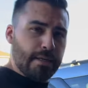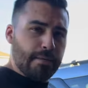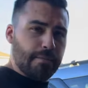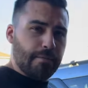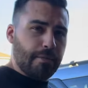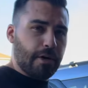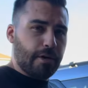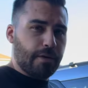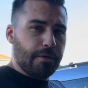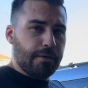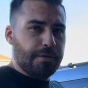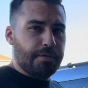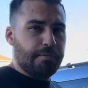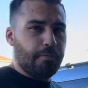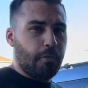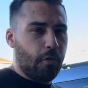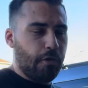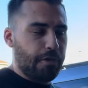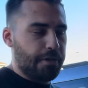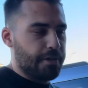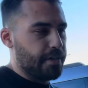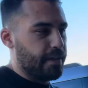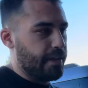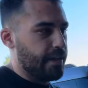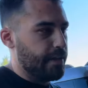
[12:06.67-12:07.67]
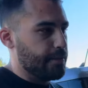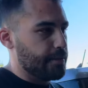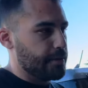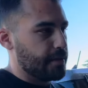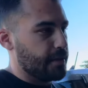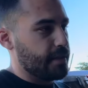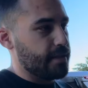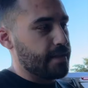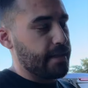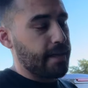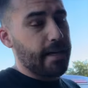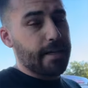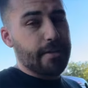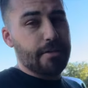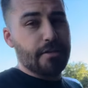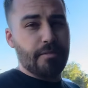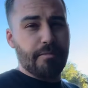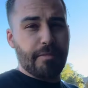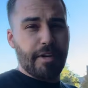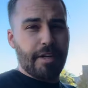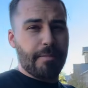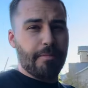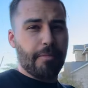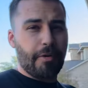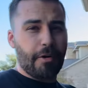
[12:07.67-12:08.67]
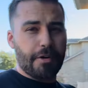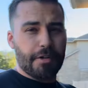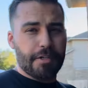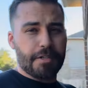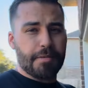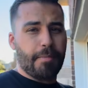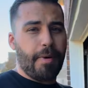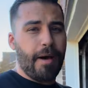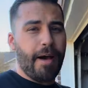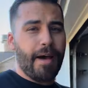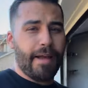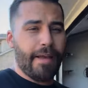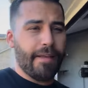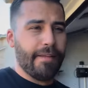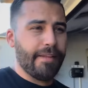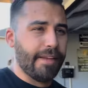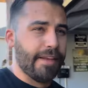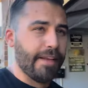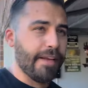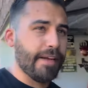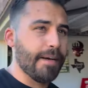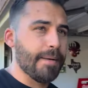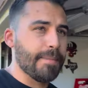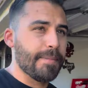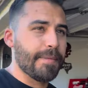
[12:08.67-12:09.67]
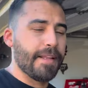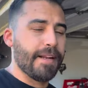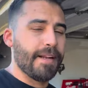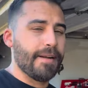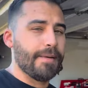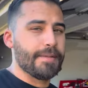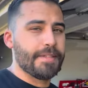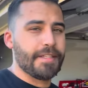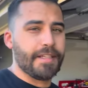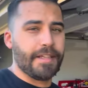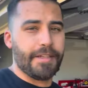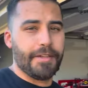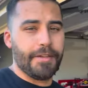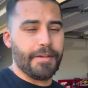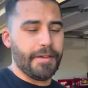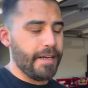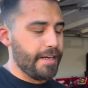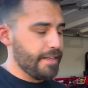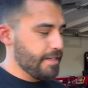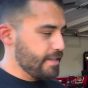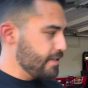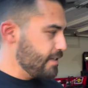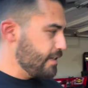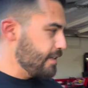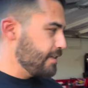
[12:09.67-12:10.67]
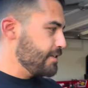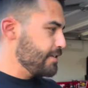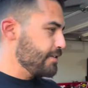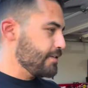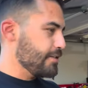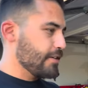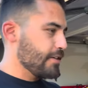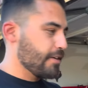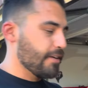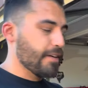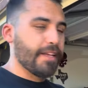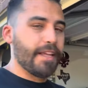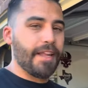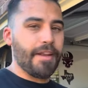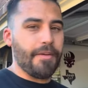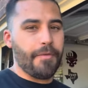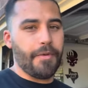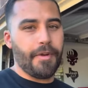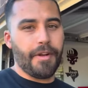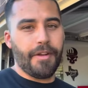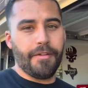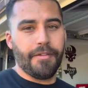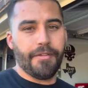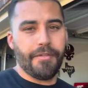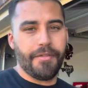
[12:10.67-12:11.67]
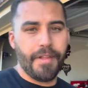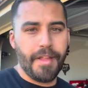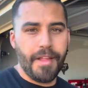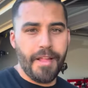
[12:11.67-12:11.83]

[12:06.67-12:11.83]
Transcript: Bronco Sport today was because I got so many parts piling up that I was like, dude, I just need to start getting rid of